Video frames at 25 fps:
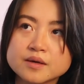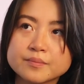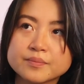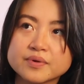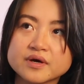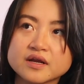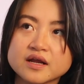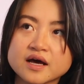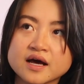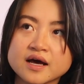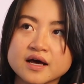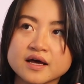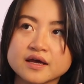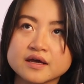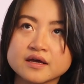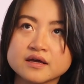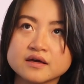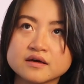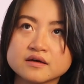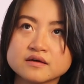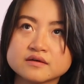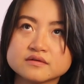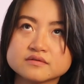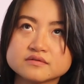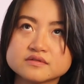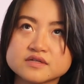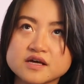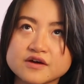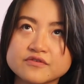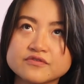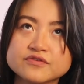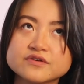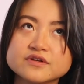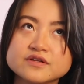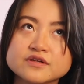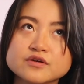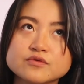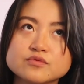but I
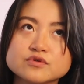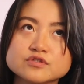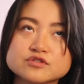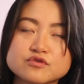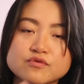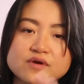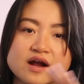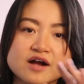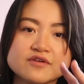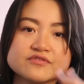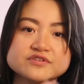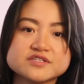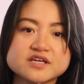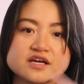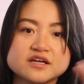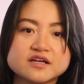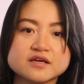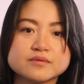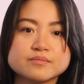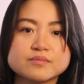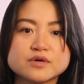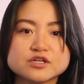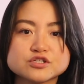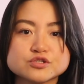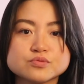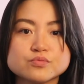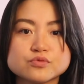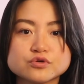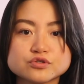definitely was gravitating much